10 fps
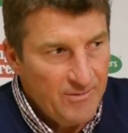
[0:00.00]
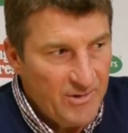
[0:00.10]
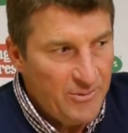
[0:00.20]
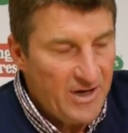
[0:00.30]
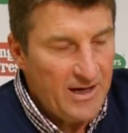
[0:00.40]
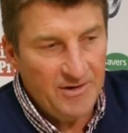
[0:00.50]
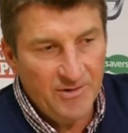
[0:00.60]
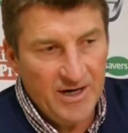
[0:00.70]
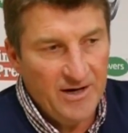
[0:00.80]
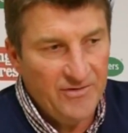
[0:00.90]
We rallied
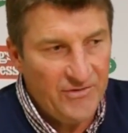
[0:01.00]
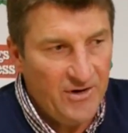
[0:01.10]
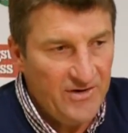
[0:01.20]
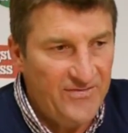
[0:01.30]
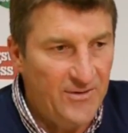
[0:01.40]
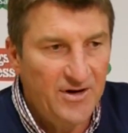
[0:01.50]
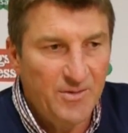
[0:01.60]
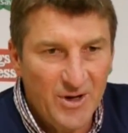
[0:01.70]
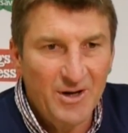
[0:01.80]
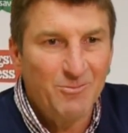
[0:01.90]
around and tried to find
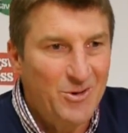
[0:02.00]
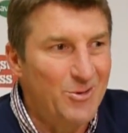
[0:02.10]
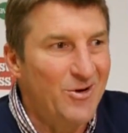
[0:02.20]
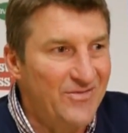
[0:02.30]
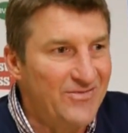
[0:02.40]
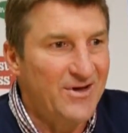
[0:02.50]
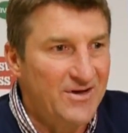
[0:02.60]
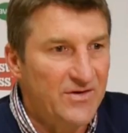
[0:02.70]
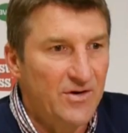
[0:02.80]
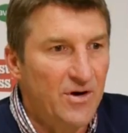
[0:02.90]
it, but we were off
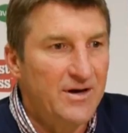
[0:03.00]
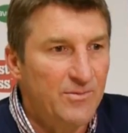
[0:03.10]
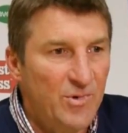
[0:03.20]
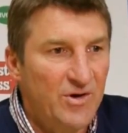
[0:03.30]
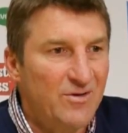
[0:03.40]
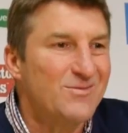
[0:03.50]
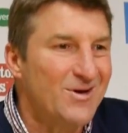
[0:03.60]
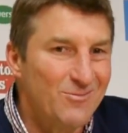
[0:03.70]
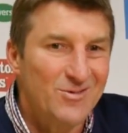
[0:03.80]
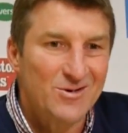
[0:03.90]
there tonight, and we
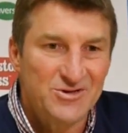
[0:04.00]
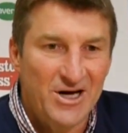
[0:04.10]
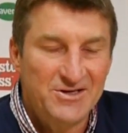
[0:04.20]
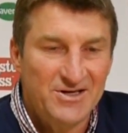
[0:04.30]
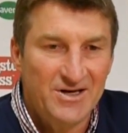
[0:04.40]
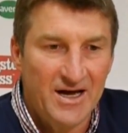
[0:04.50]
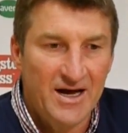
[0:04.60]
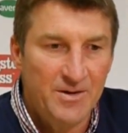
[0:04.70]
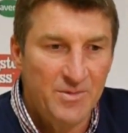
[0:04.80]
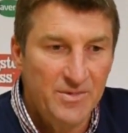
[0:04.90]
were chasing a
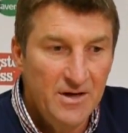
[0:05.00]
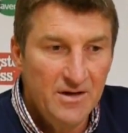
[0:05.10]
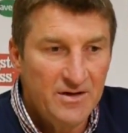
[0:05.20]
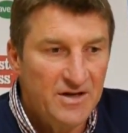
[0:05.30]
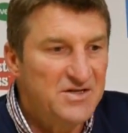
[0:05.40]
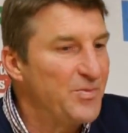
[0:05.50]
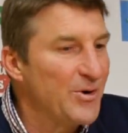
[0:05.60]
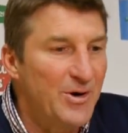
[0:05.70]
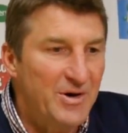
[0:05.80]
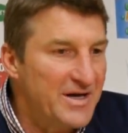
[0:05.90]
game. The
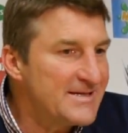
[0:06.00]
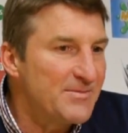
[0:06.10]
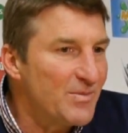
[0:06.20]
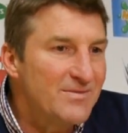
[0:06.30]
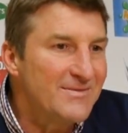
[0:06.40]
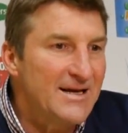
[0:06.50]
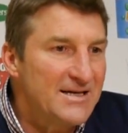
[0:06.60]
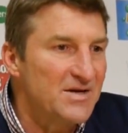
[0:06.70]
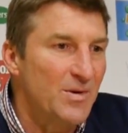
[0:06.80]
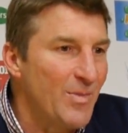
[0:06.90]
spirit isn't
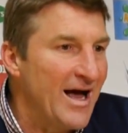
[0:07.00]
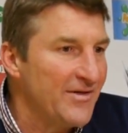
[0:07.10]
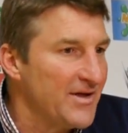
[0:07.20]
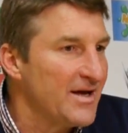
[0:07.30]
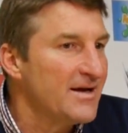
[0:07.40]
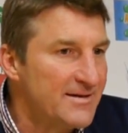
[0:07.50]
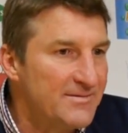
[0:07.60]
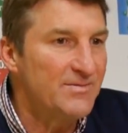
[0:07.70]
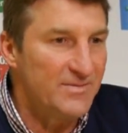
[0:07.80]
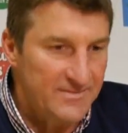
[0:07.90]
a bad thing.
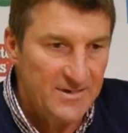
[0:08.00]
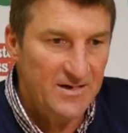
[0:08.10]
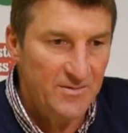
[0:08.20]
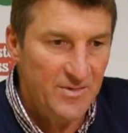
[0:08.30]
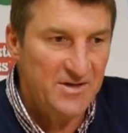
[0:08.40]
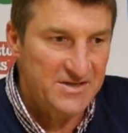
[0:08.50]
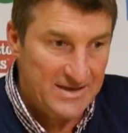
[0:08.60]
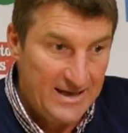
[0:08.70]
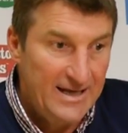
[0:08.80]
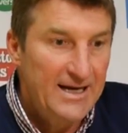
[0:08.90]

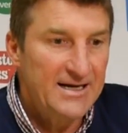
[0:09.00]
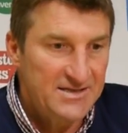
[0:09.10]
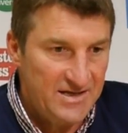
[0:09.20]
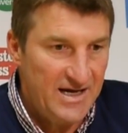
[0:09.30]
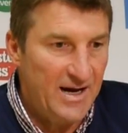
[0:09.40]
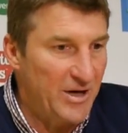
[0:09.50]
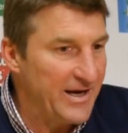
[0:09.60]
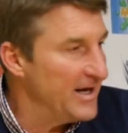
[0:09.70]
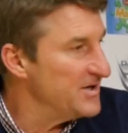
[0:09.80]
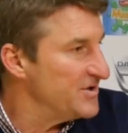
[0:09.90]
It's the
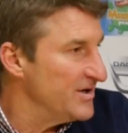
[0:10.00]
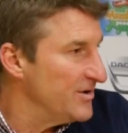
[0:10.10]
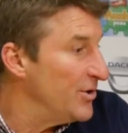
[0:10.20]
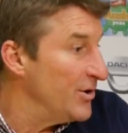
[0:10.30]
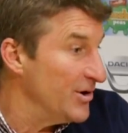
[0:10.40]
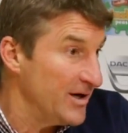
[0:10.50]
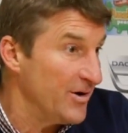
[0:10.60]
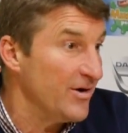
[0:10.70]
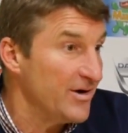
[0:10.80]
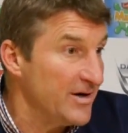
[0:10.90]
application early
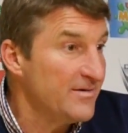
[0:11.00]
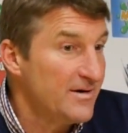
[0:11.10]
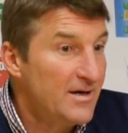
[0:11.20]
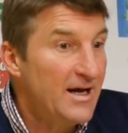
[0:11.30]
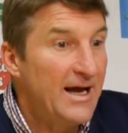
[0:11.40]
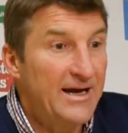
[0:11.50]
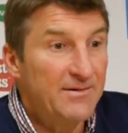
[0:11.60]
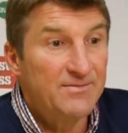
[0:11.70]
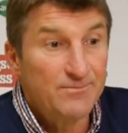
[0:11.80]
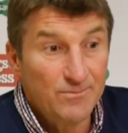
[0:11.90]
on
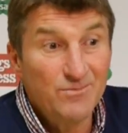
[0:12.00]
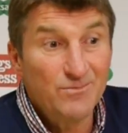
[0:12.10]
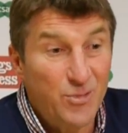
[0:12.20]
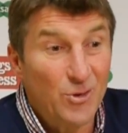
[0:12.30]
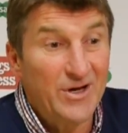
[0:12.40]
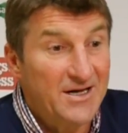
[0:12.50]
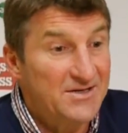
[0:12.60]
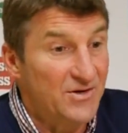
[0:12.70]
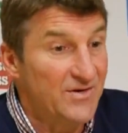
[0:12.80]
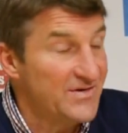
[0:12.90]
and putting
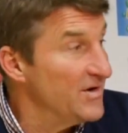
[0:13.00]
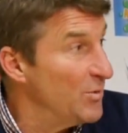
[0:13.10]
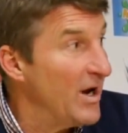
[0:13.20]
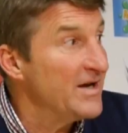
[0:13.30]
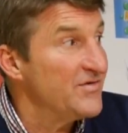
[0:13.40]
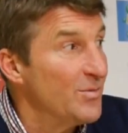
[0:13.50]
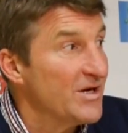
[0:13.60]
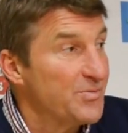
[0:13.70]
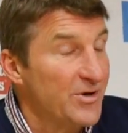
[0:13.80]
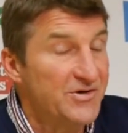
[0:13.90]
ourselves under way too
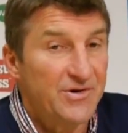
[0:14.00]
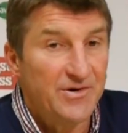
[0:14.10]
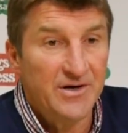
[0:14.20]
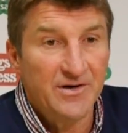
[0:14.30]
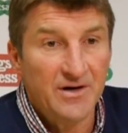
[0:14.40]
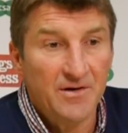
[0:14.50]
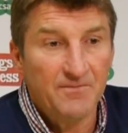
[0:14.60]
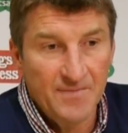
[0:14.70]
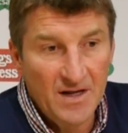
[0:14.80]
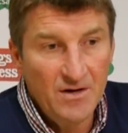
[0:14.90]
much pressure. And